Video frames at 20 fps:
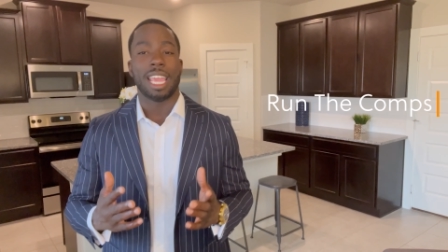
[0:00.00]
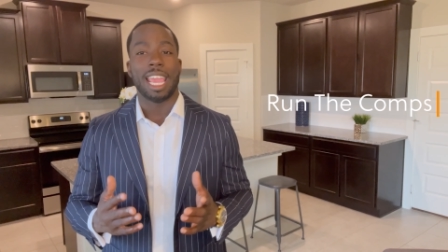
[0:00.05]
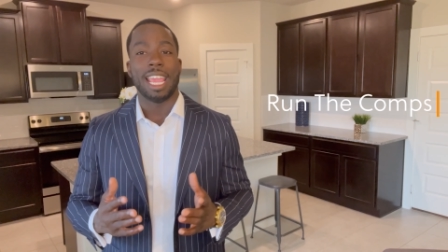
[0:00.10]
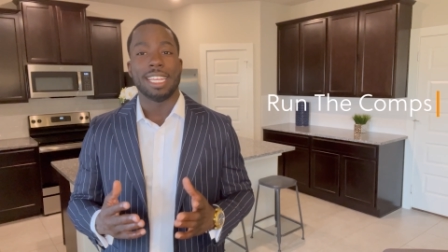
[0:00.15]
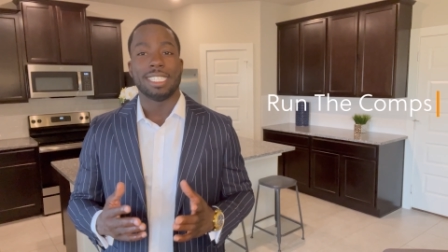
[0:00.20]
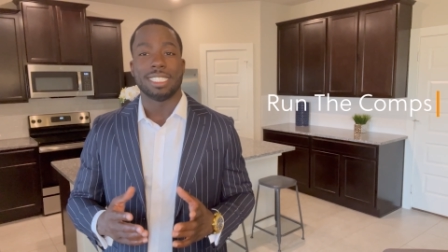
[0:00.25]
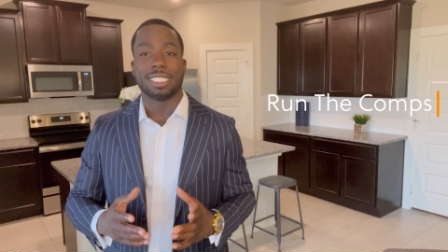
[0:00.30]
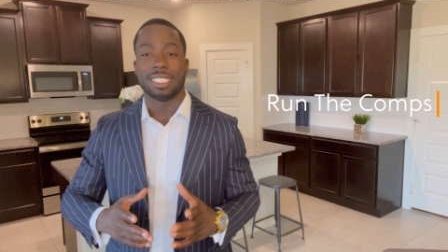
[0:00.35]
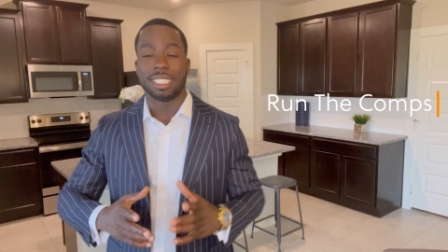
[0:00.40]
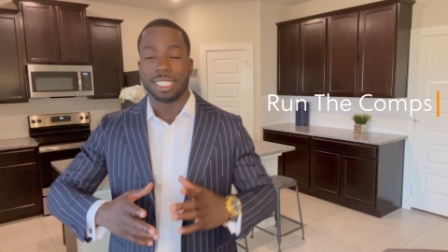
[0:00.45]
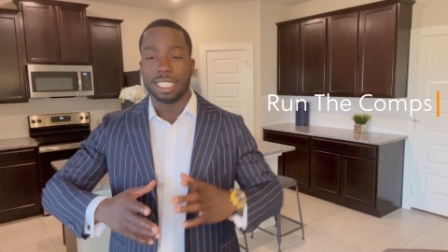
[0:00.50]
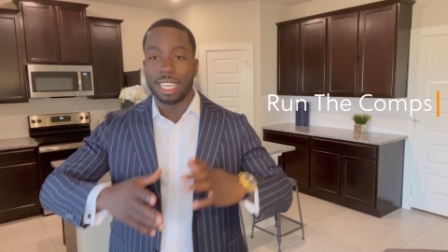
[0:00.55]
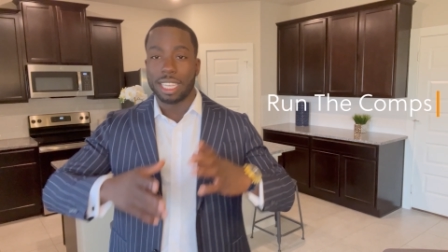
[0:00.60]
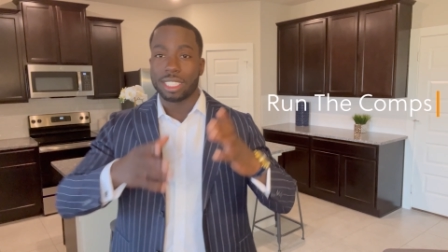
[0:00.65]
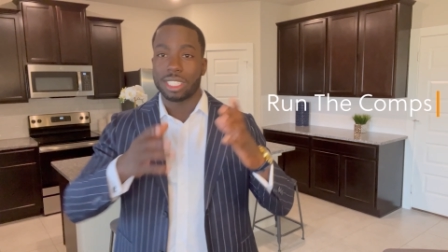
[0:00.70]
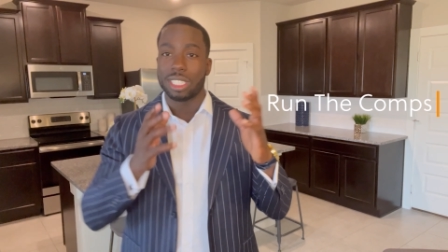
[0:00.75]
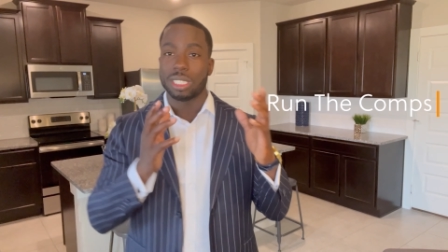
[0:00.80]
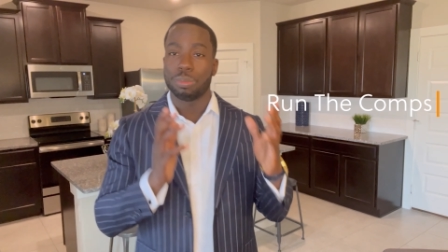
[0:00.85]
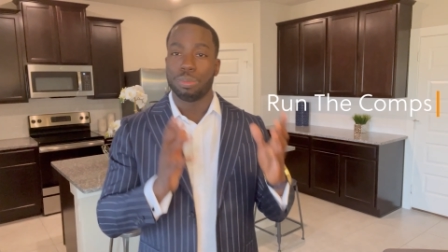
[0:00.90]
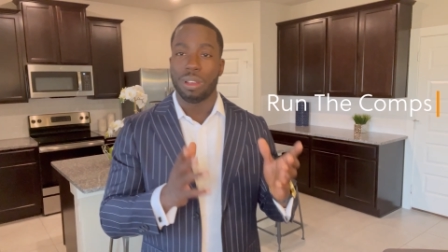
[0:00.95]
agent to look
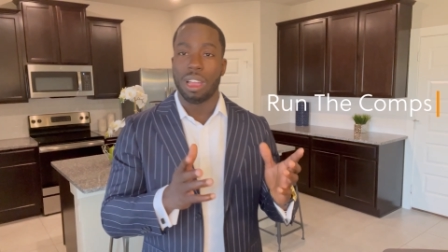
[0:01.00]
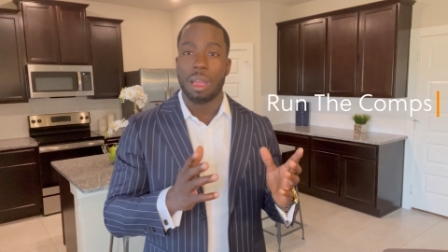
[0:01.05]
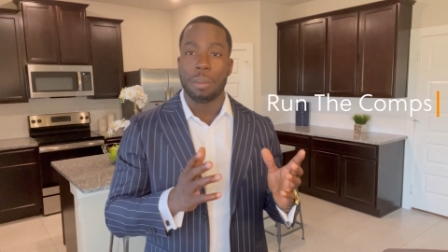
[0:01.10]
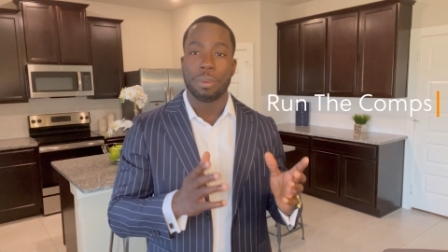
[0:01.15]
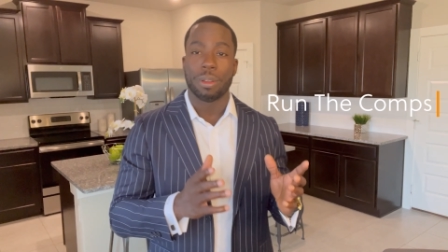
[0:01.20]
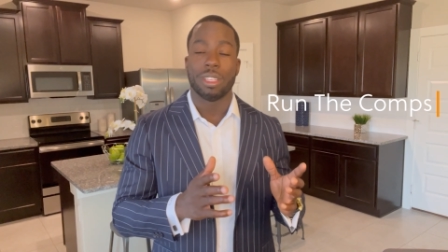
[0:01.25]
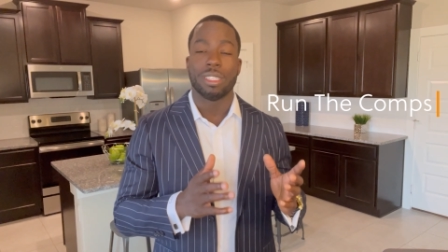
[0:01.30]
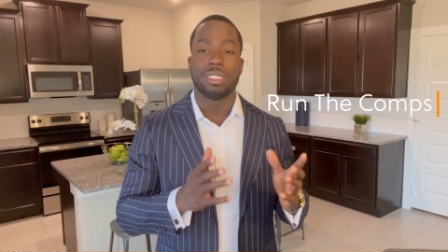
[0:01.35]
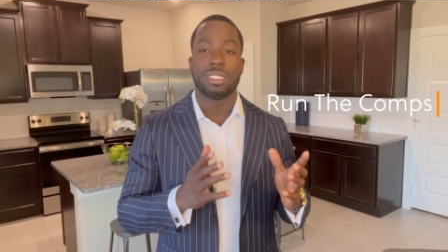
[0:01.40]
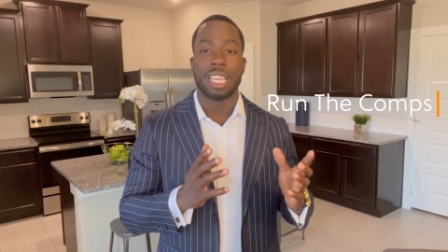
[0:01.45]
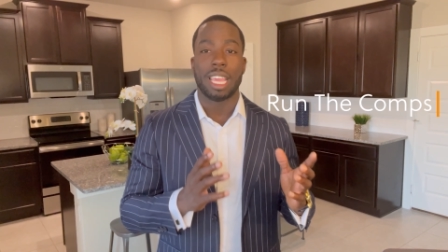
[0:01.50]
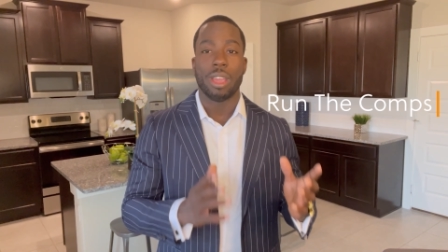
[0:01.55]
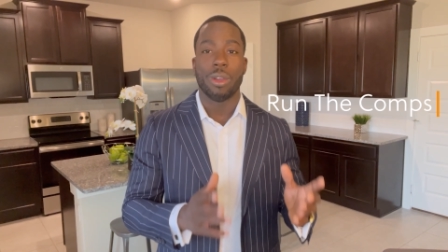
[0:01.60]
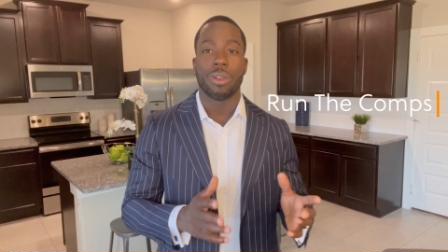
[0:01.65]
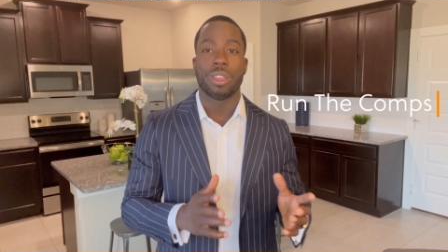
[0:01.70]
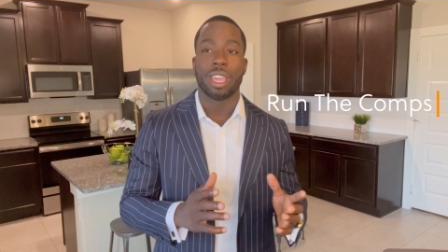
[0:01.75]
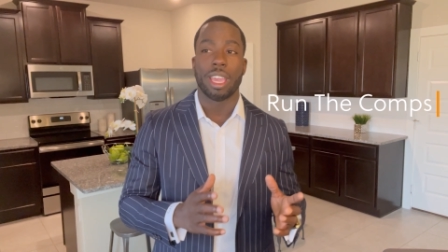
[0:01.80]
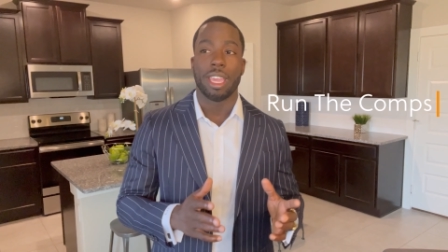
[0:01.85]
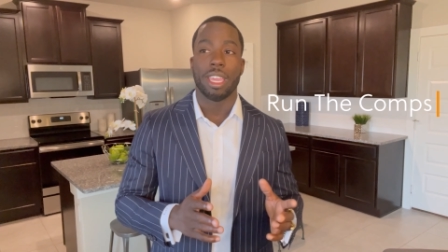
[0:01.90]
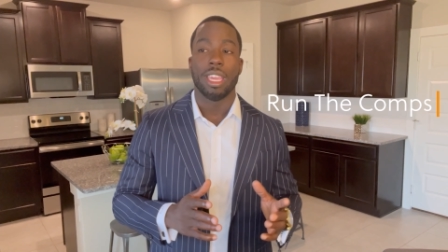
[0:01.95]
at this property and say,
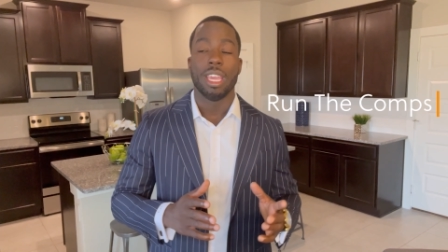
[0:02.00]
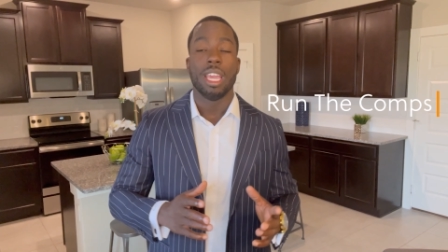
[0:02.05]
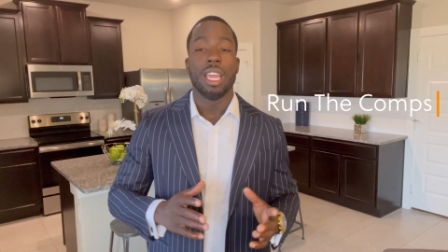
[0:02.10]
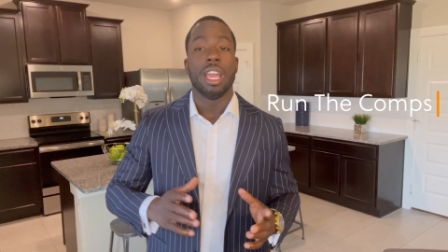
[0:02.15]
okay,